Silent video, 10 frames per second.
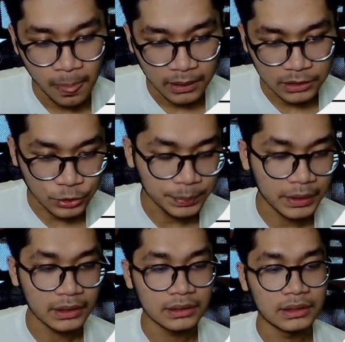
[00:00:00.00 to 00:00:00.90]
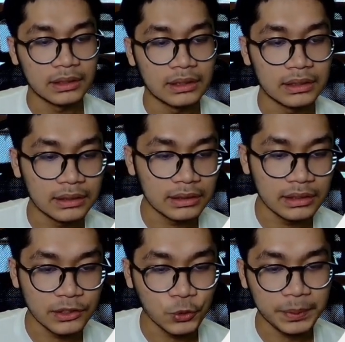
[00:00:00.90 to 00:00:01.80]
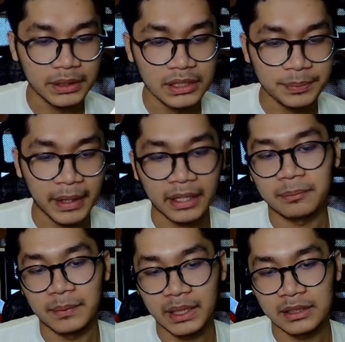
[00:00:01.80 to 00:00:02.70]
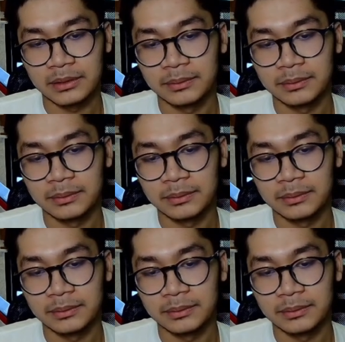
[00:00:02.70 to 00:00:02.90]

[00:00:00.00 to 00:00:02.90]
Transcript: Suppe, die Suppe schmeckt mir.